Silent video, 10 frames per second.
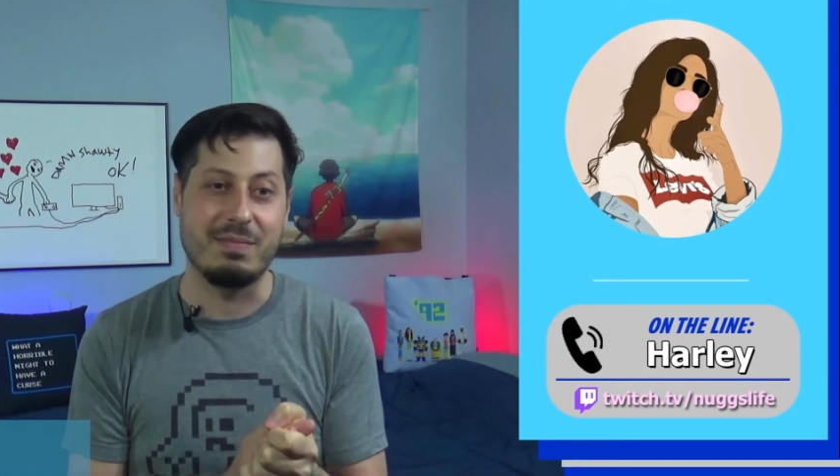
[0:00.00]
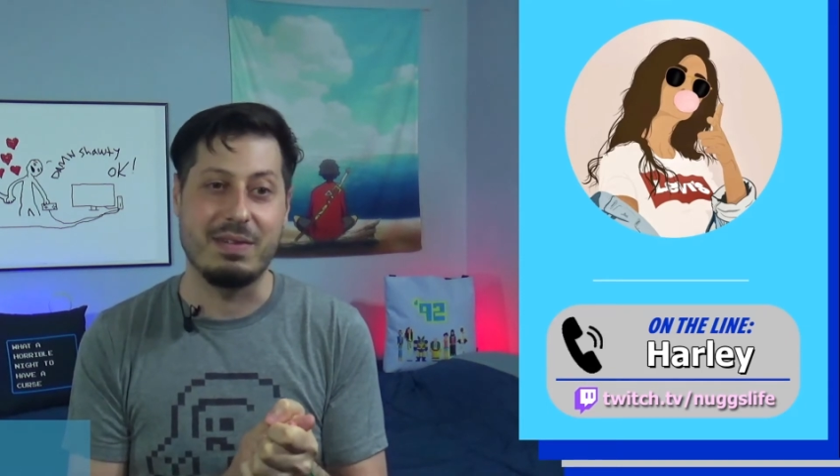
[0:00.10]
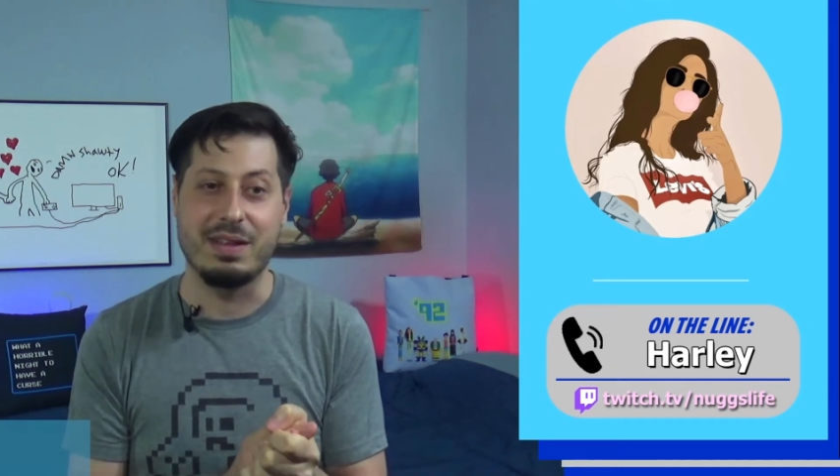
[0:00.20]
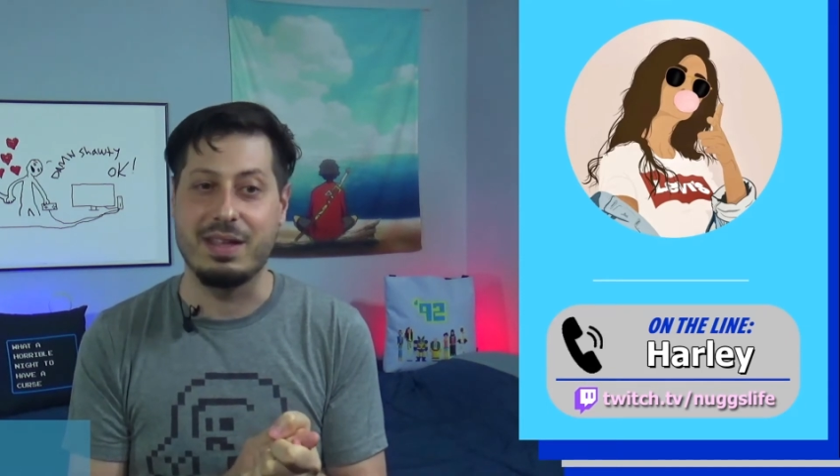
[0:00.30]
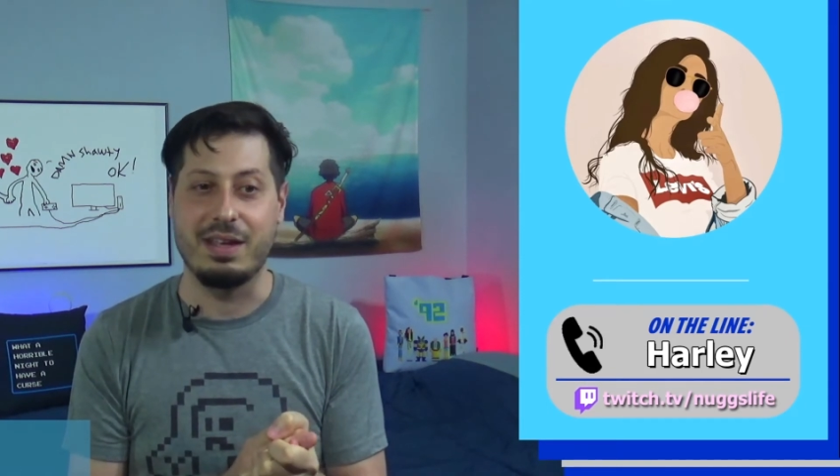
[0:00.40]
I'm
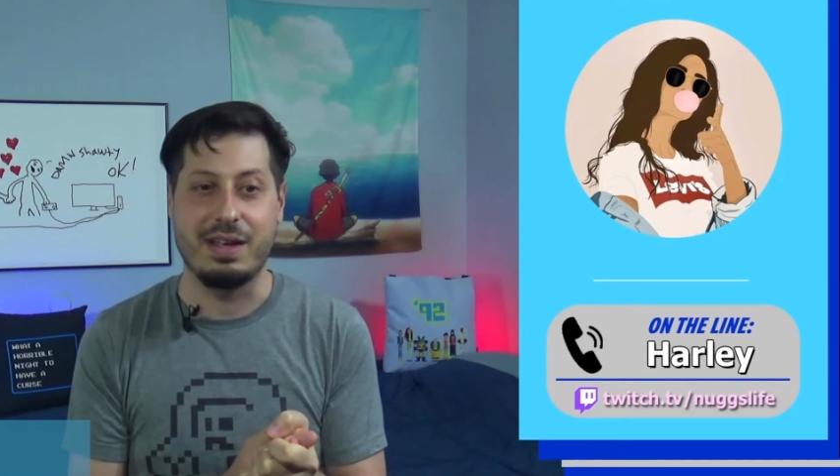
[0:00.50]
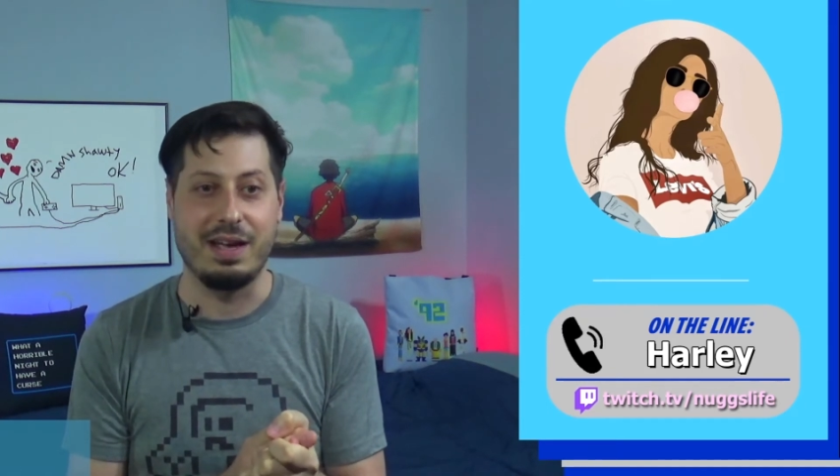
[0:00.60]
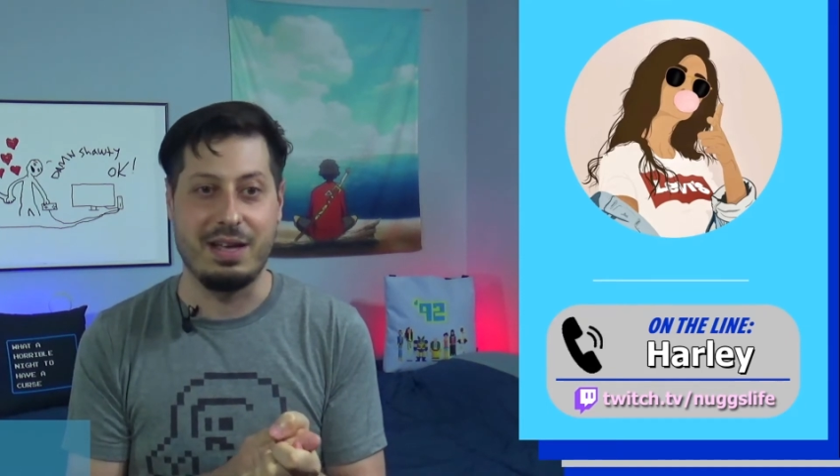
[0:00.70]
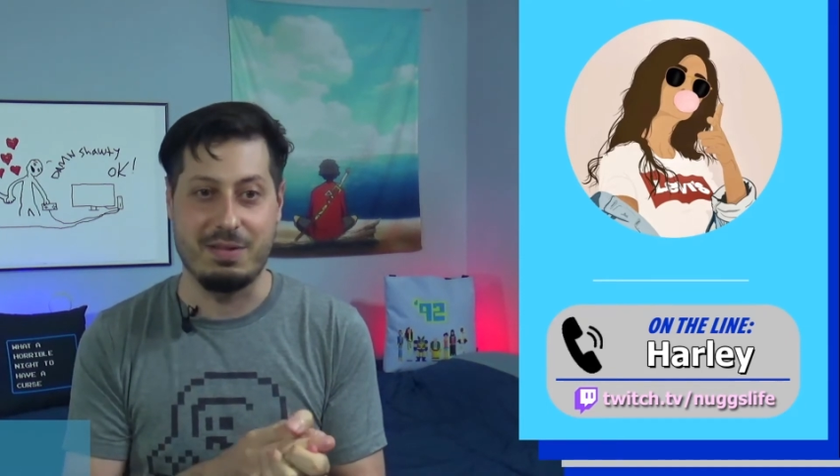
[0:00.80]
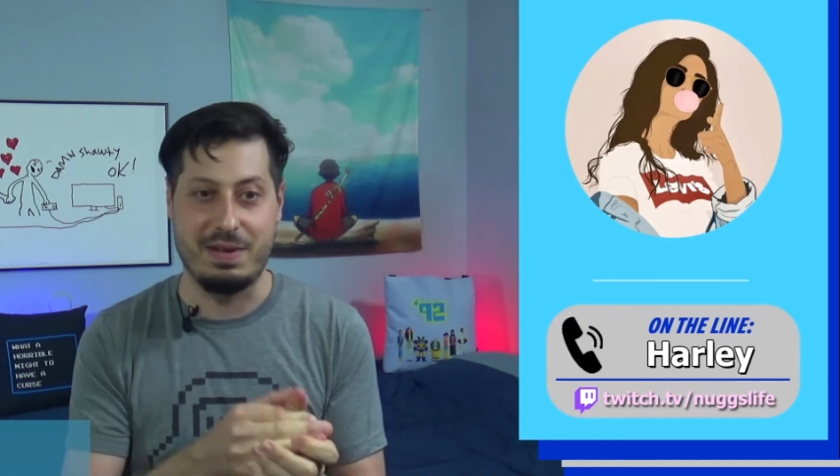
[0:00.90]
going to tell you
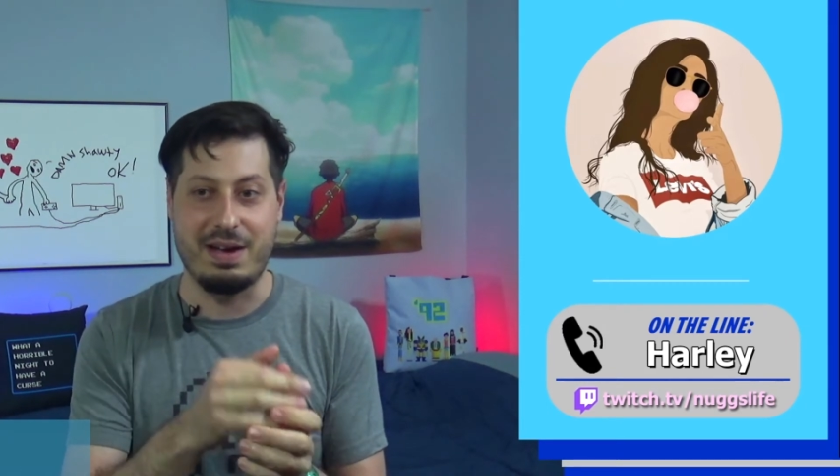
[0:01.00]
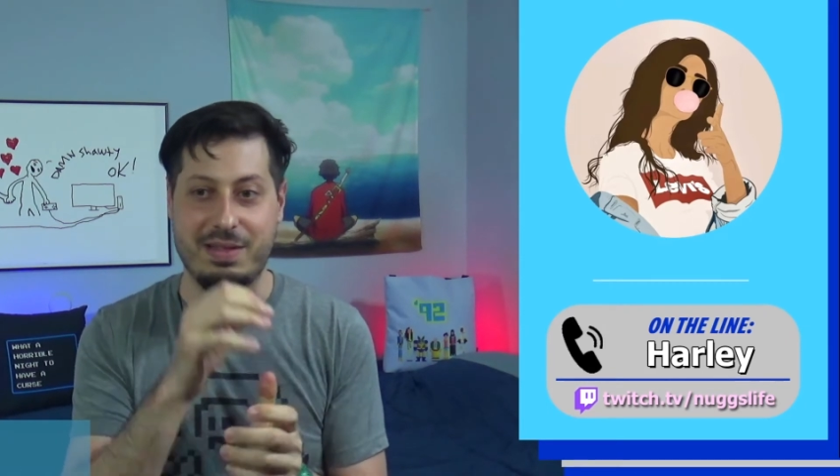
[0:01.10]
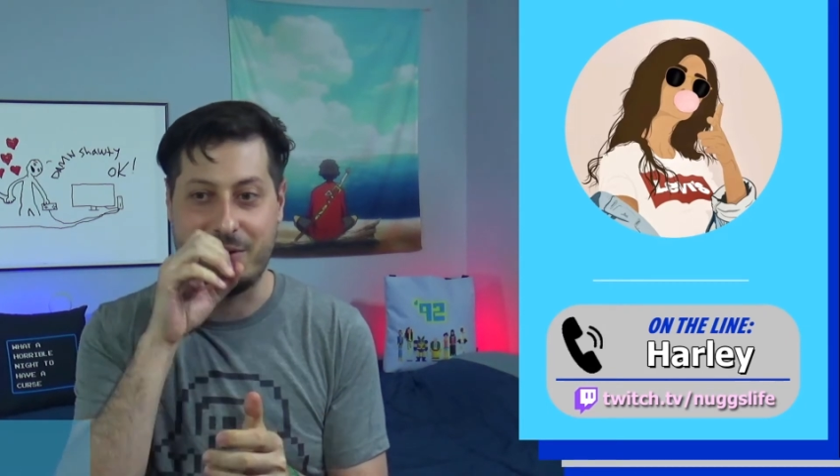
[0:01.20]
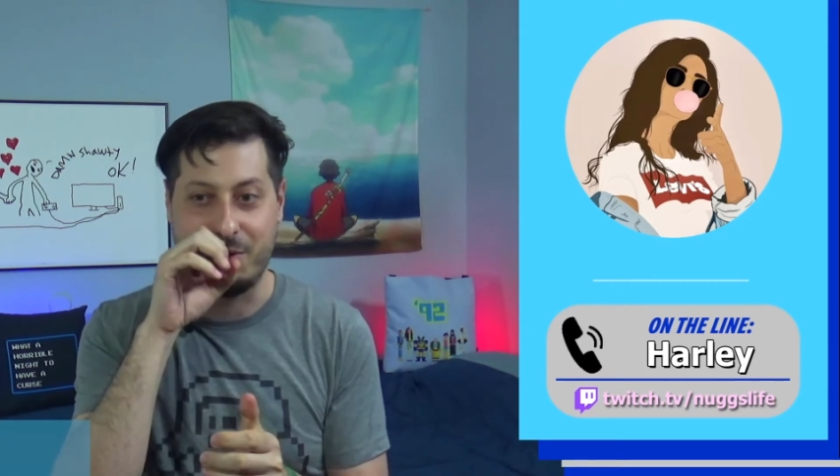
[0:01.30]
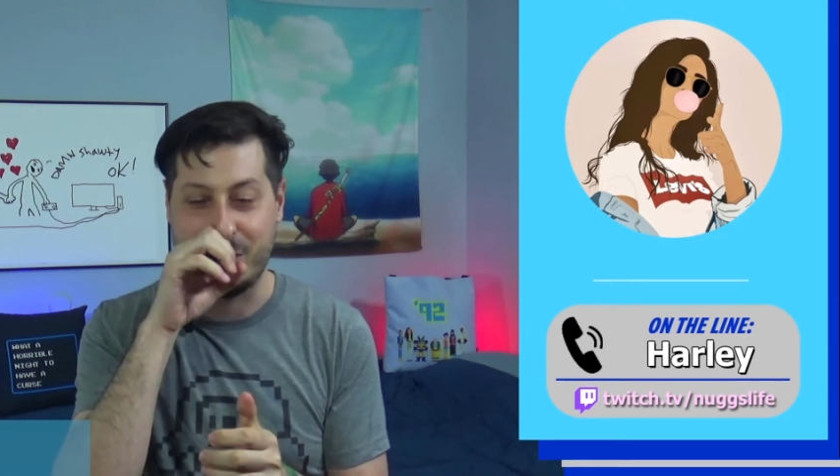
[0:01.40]
guys about
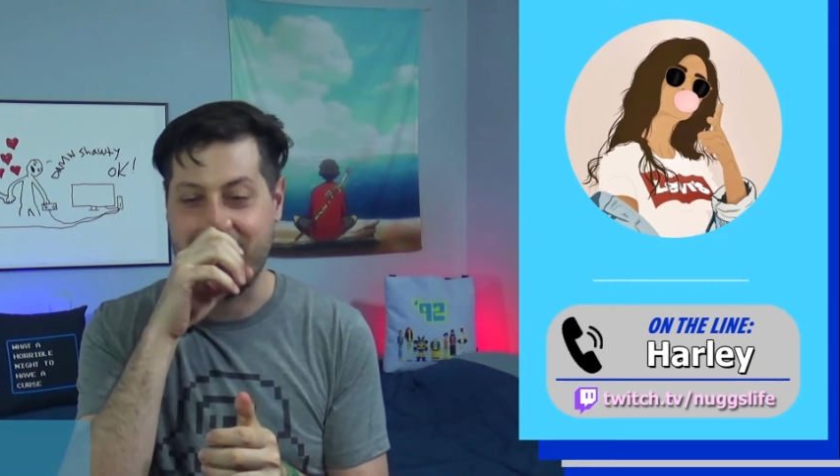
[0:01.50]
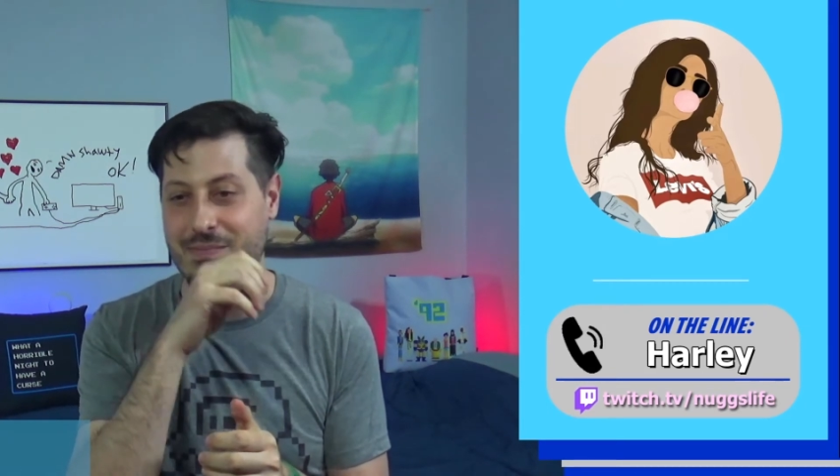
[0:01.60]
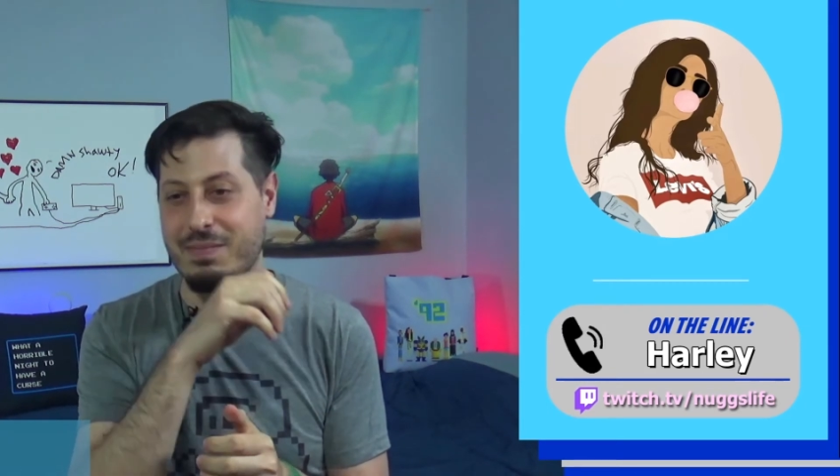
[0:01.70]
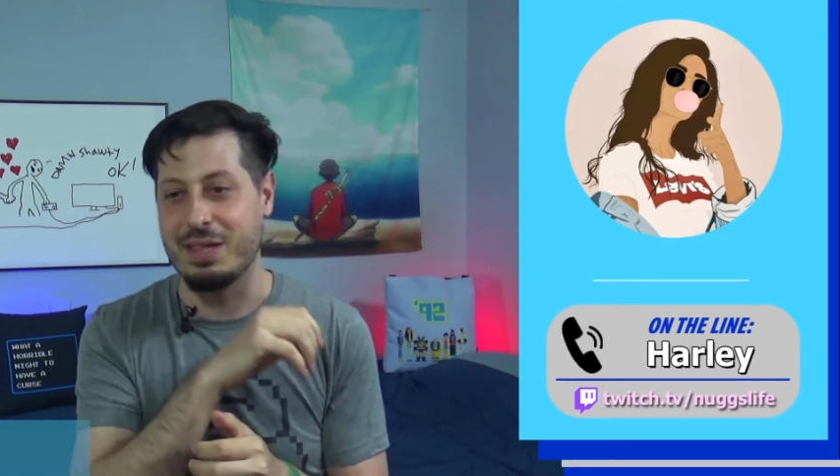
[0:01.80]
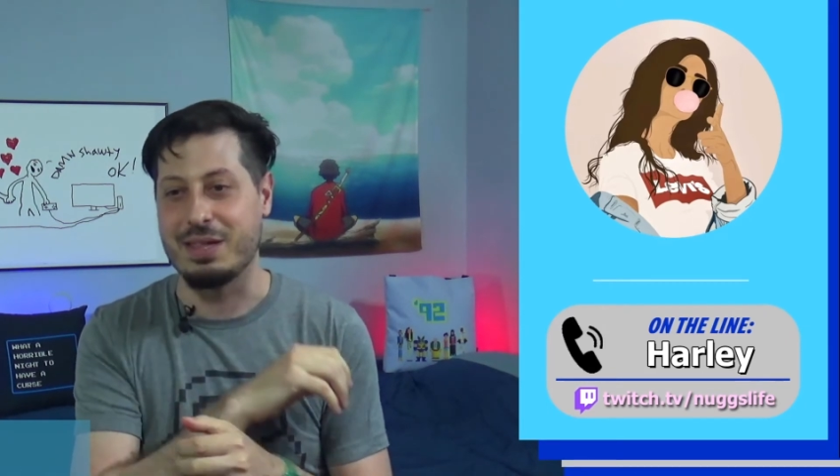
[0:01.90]
that was kind of
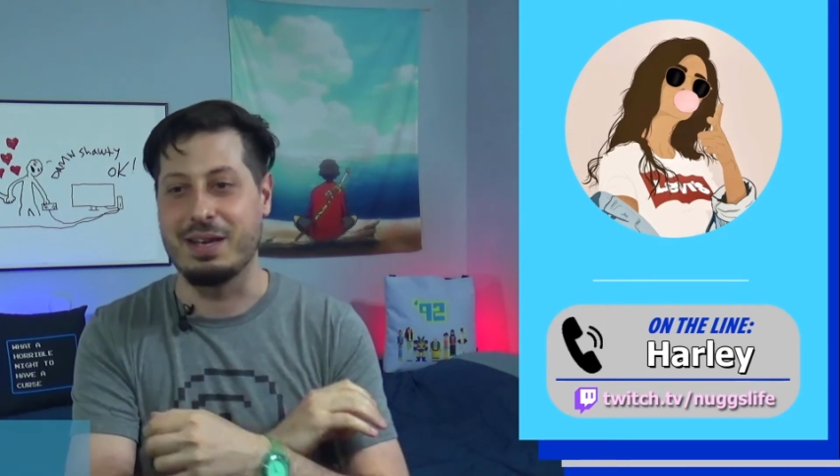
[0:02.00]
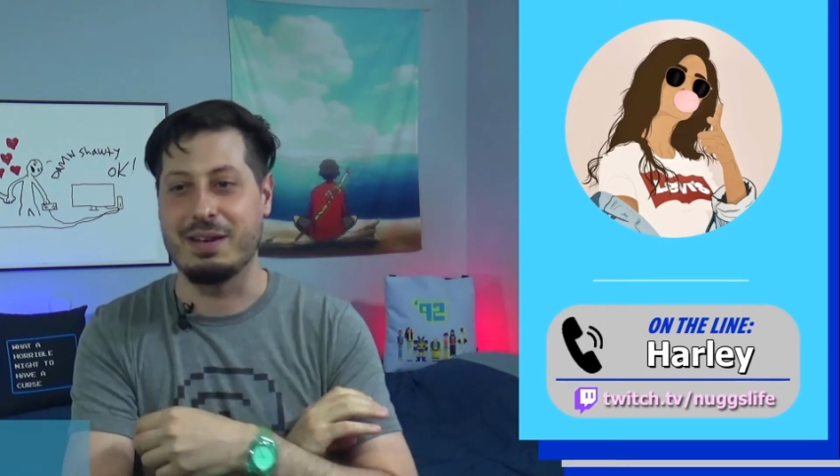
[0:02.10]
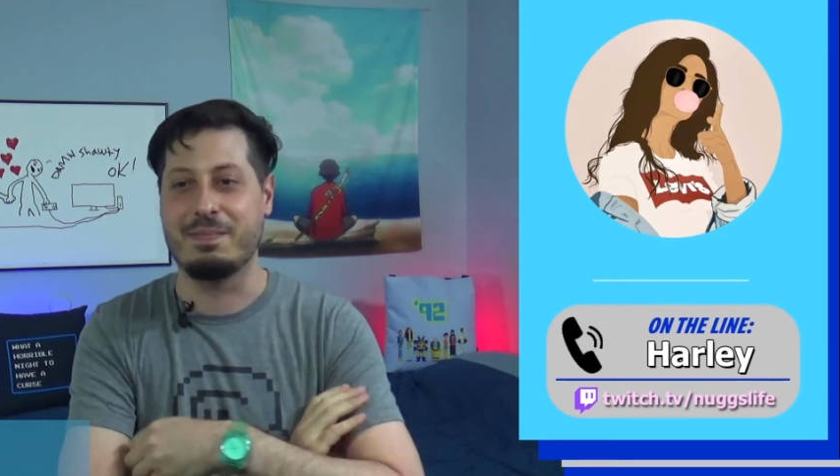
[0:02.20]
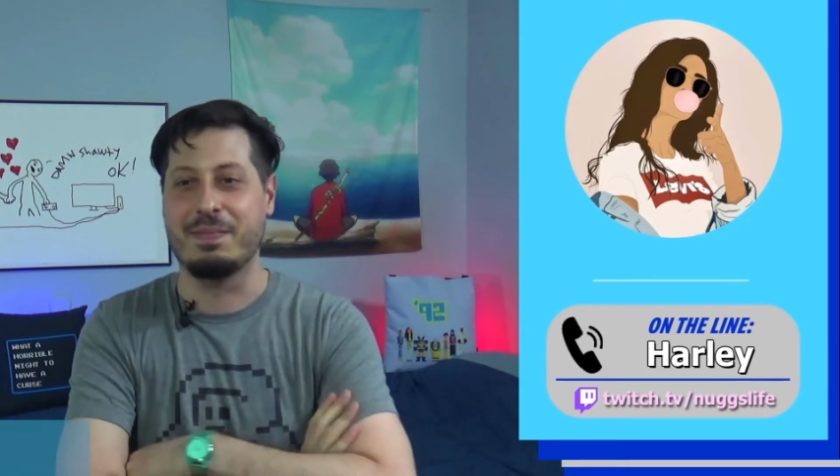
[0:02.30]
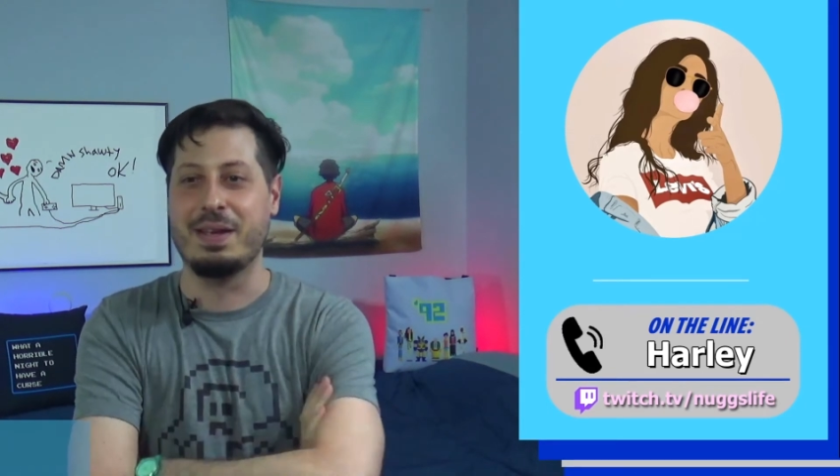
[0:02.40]
missing,